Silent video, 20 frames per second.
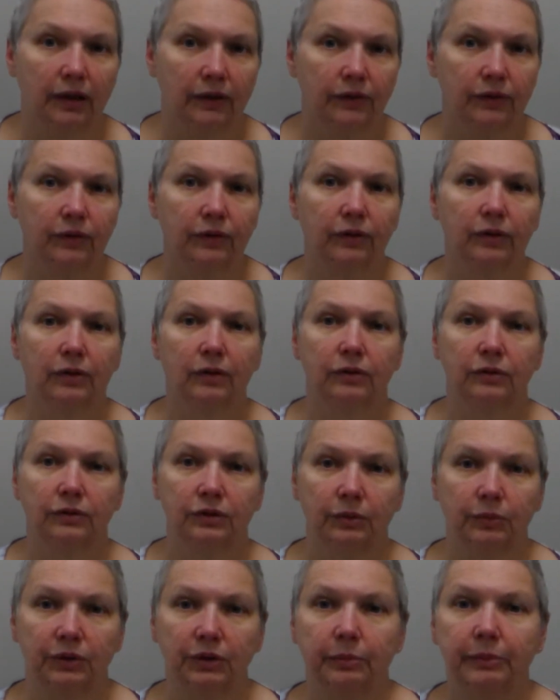other or
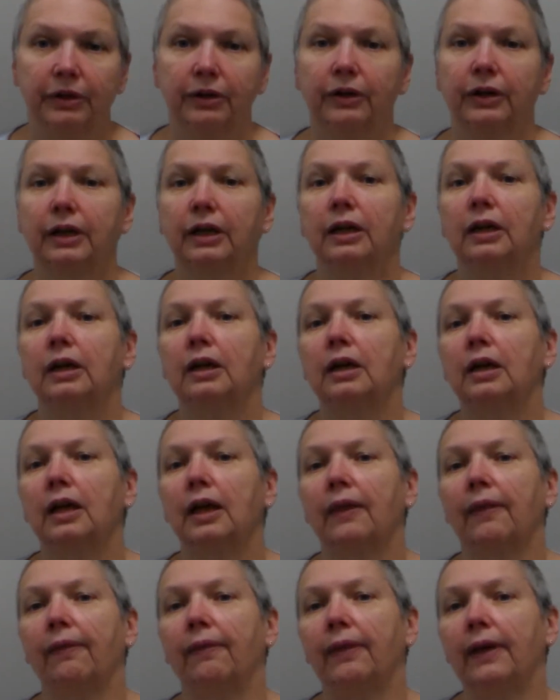someone to marry,
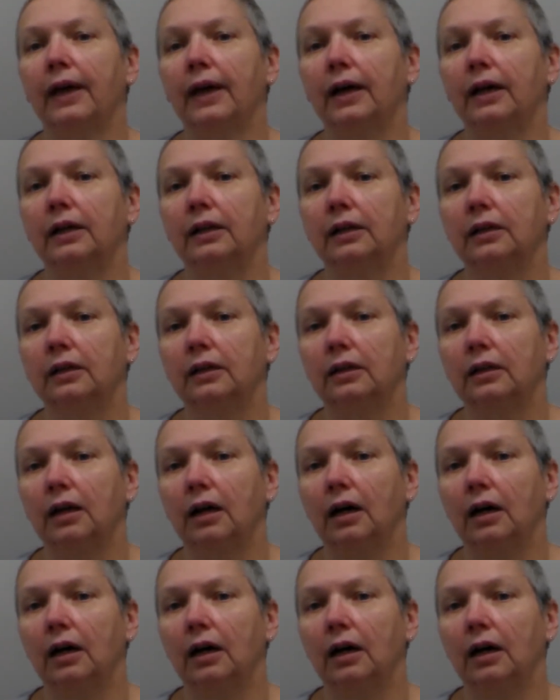then